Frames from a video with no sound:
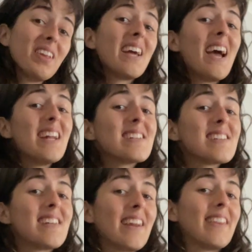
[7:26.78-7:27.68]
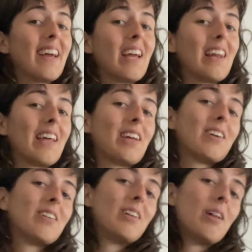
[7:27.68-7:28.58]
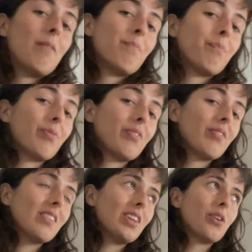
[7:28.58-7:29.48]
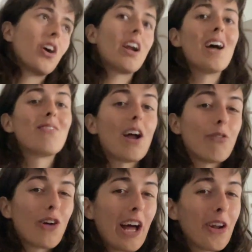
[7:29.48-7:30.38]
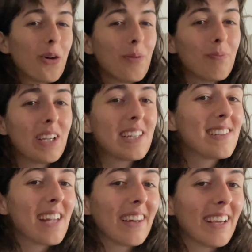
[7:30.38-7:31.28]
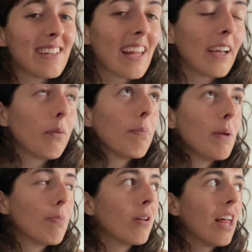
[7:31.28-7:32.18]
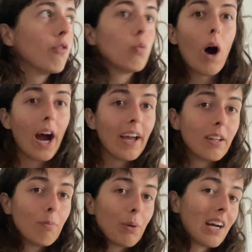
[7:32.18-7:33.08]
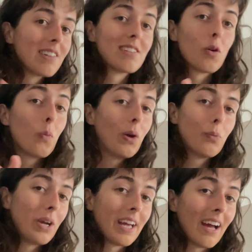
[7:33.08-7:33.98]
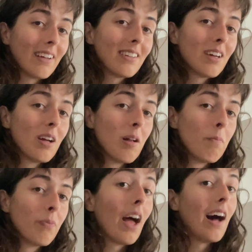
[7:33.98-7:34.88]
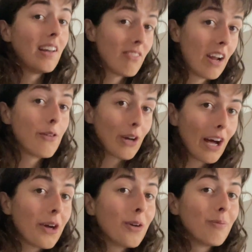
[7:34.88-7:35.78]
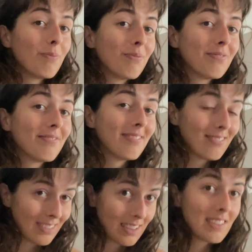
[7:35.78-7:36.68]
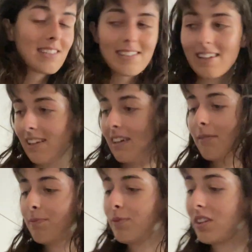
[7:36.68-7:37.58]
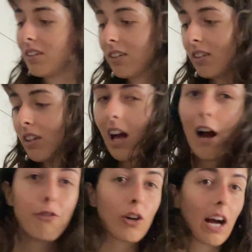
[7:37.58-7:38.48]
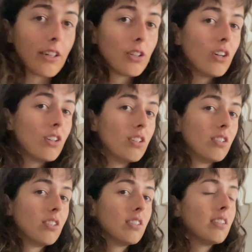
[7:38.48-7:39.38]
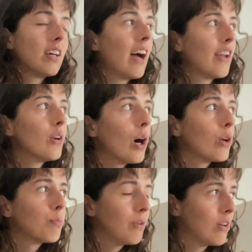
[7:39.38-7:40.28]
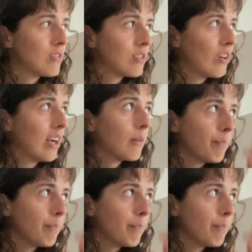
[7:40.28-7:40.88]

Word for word: and it's a Sunday, like you gotta have an affogato. It's Sunday. It's like when people have wine because it's a weekend. I'll have an affogato because it's a Sunday. Affogato. I don't know how to pronounce it right.